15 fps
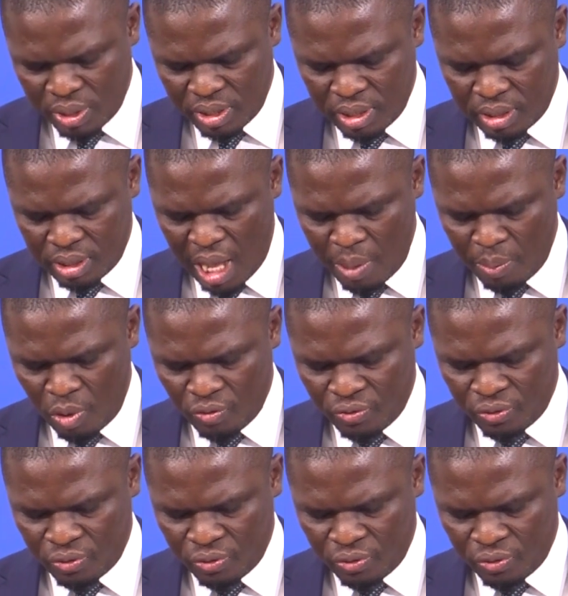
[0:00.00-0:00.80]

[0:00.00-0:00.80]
with time of